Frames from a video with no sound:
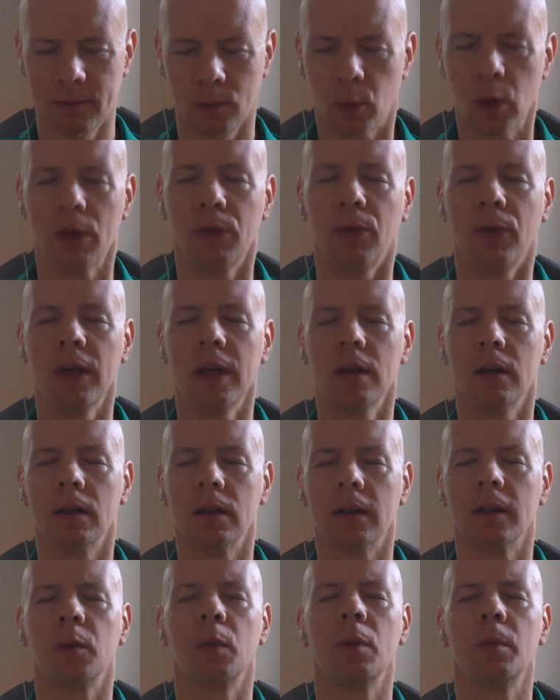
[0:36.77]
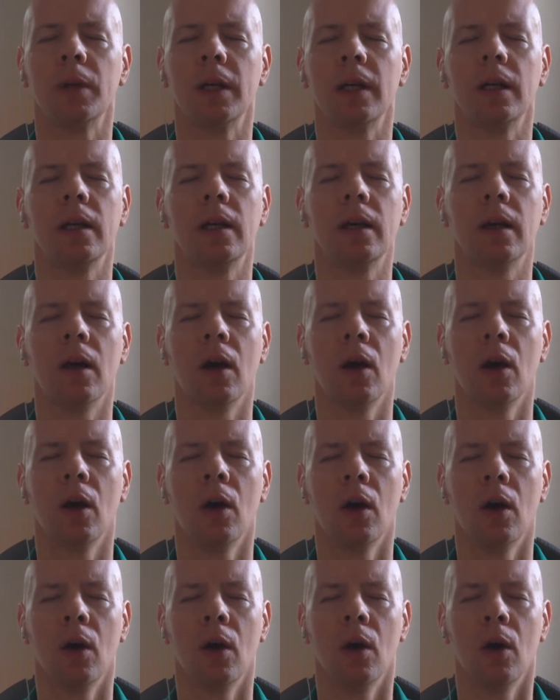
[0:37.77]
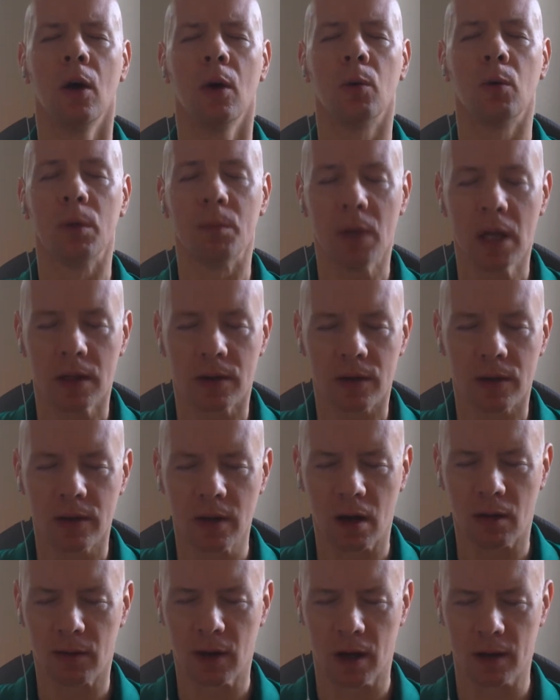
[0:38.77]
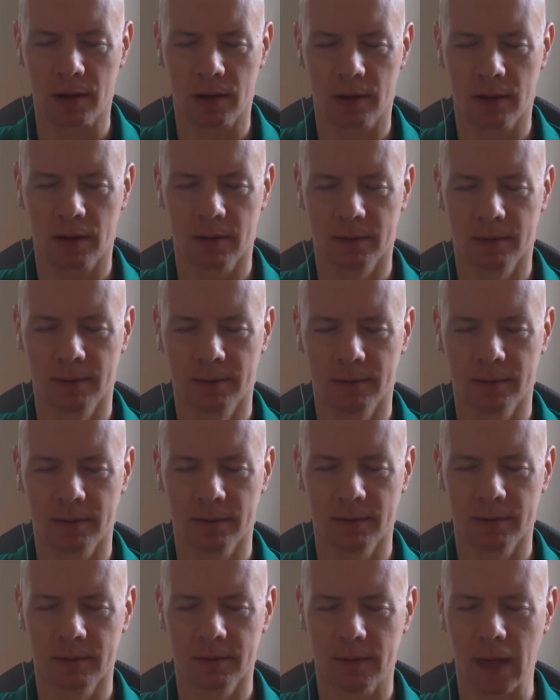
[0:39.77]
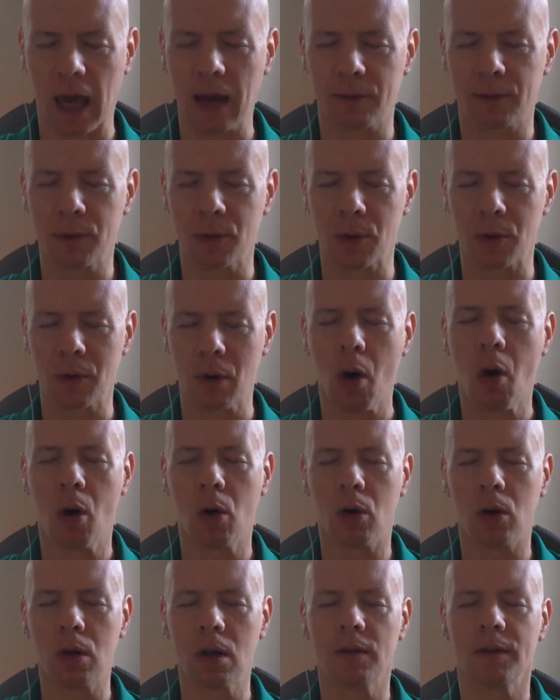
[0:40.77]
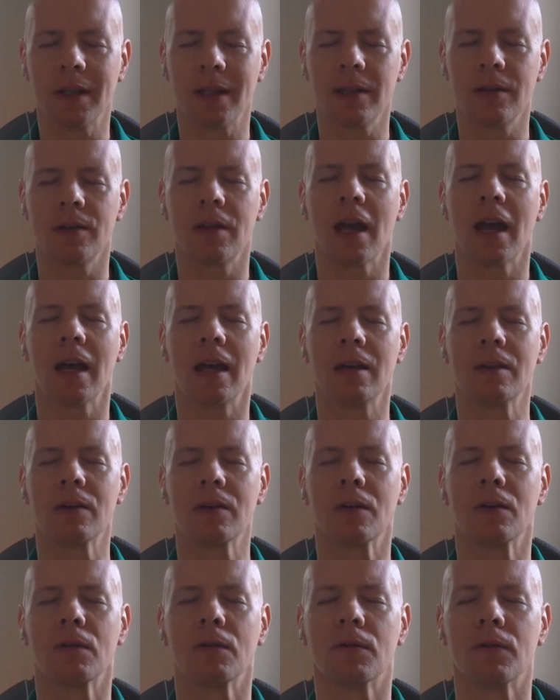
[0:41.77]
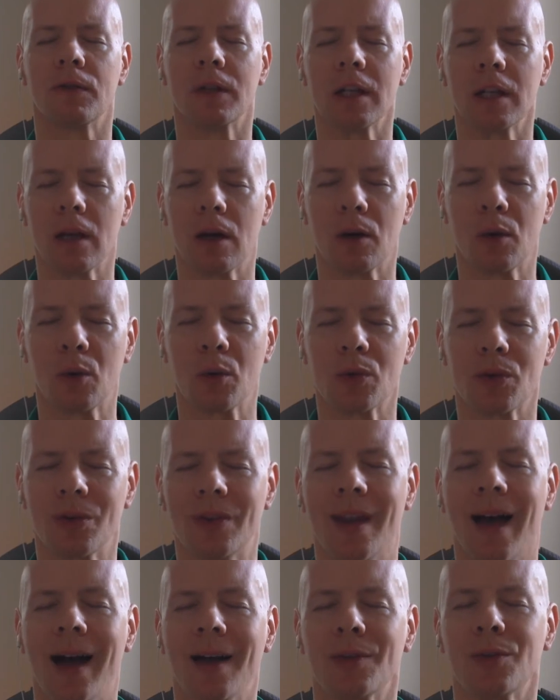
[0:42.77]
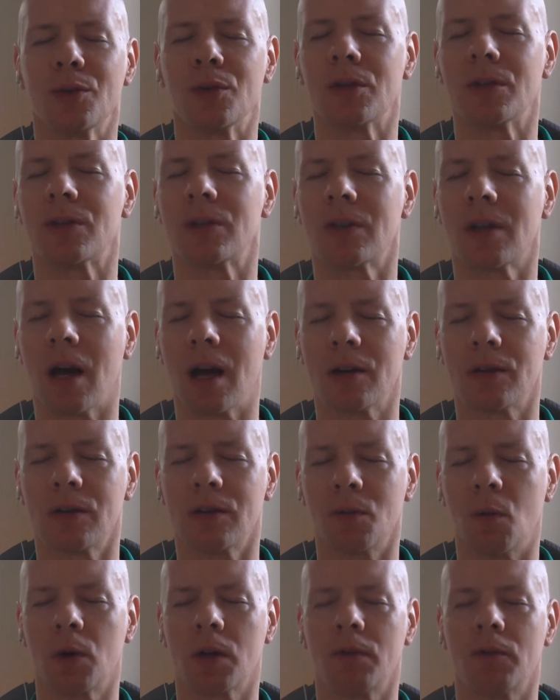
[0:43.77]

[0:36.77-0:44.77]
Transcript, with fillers: We feel it would be remiss of us, after all of these days of videos, not to discuss one